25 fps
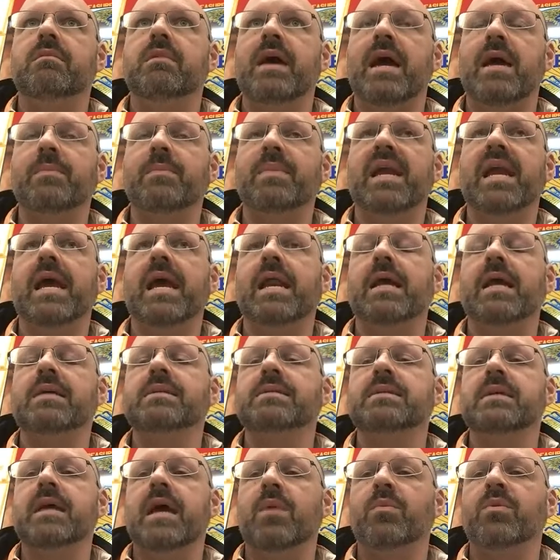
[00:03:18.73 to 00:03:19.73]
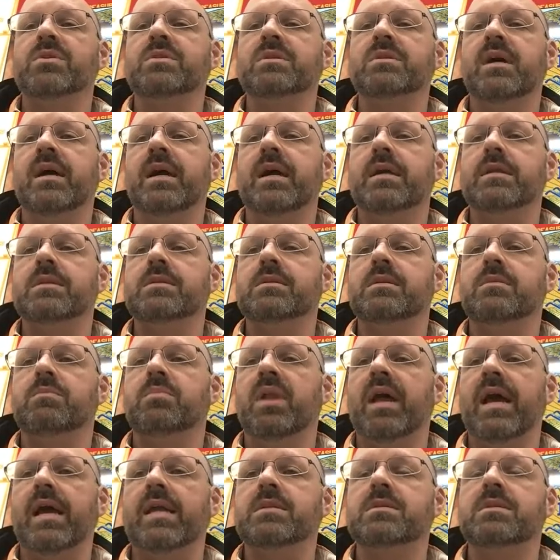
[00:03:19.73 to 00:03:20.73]
animal science, and
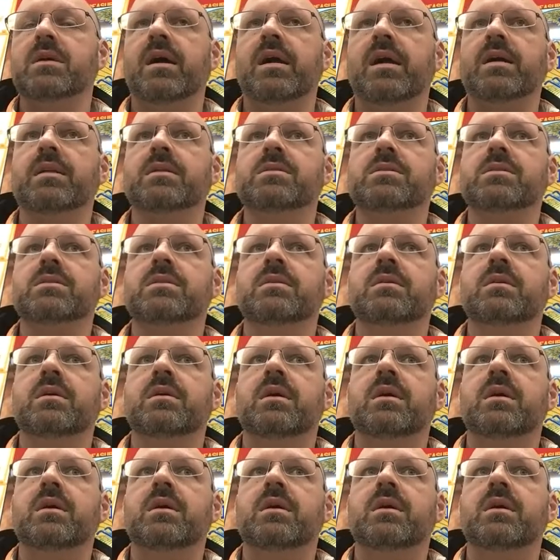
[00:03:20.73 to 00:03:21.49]
plant science,